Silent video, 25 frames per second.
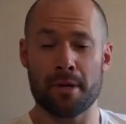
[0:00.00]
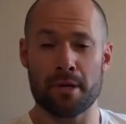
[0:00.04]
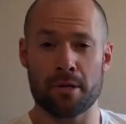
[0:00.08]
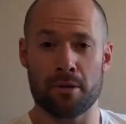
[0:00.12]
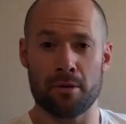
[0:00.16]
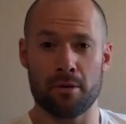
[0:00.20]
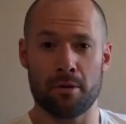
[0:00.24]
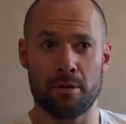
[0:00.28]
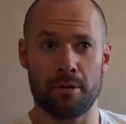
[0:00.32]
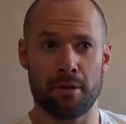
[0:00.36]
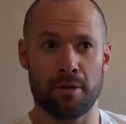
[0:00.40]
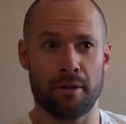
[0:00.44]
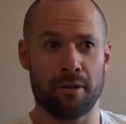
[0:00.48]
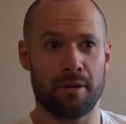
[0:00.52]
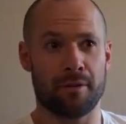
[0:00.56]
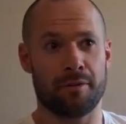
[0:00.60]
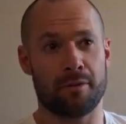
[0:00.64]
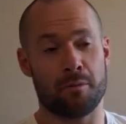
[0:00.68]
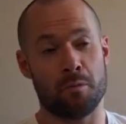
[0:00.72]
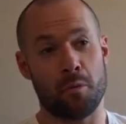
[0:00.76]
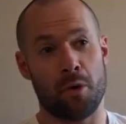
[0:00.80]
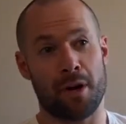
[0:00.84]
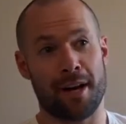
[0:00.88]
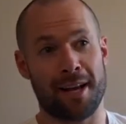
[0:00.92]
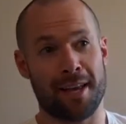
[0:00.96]
school,
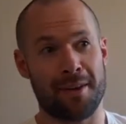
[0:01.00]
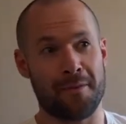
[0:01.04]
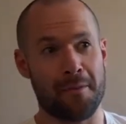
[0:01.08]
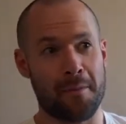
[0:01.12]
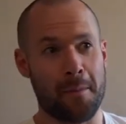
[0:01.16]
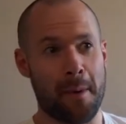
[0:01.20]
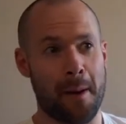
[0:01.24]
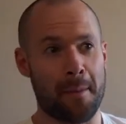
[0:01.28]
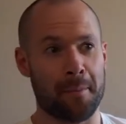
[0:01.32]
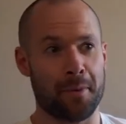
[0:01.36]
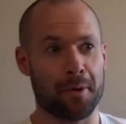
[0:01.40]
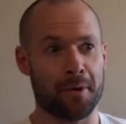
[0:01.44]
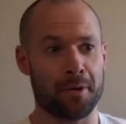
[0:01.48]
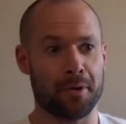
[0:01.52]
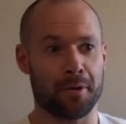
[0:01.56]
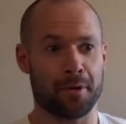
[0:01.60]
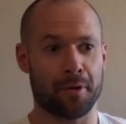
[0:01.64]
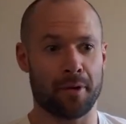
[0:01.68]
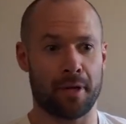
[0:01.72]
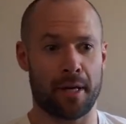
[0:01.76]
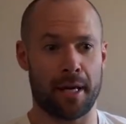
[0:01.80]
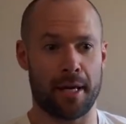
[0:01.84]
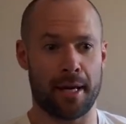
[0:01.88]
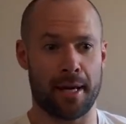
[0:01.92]
from what I can remember,